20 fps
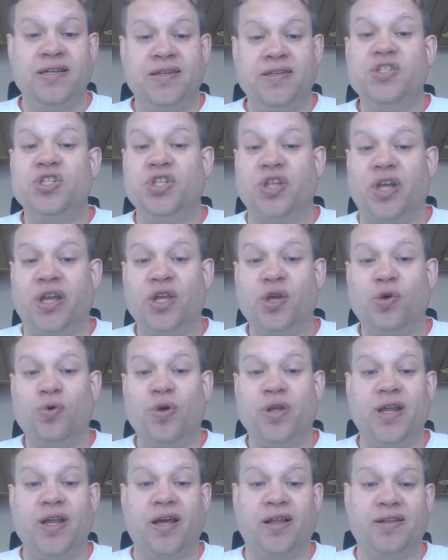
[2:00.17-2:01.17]

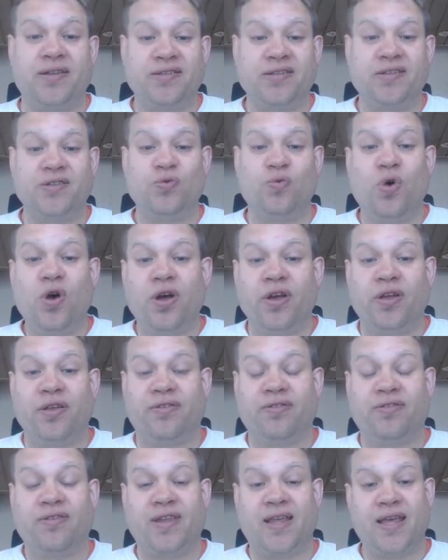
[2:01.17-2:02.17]
psychoanalysis
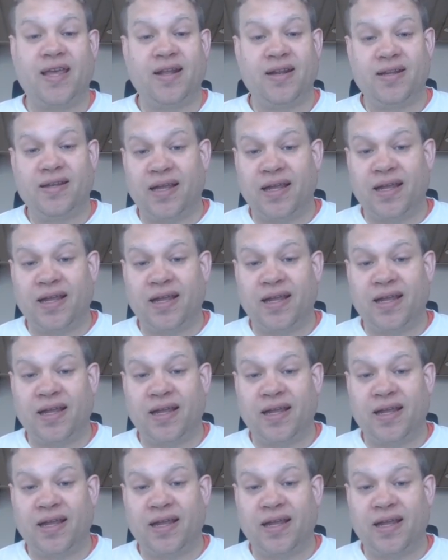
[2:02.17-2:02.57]
was. And